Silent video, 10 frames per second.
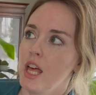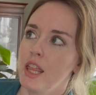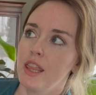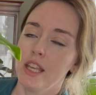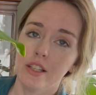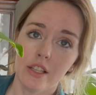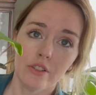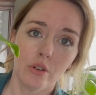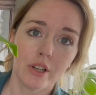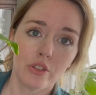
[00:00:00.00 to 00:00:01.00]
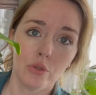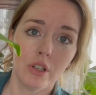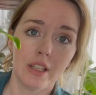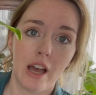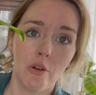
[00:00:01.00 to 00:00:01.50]
This is going to
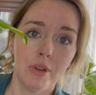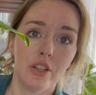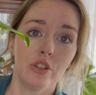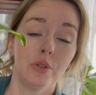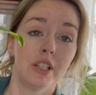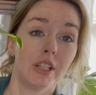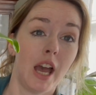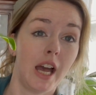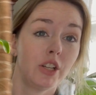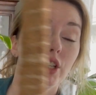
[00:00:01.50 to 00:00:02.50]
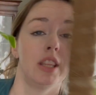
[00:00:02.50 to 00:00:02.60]
allow me to attach